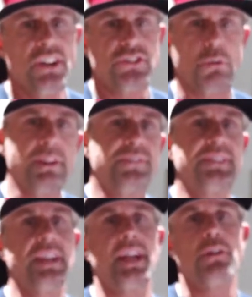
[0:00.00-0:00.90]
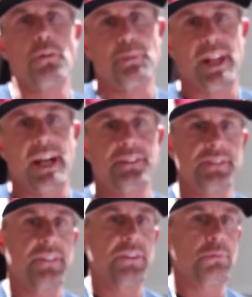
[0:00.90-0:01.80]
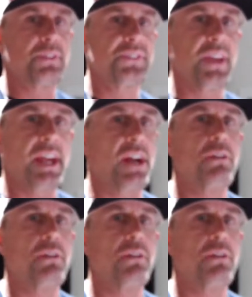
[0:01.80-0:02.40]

So we've seen, I know the plans. This one's saying,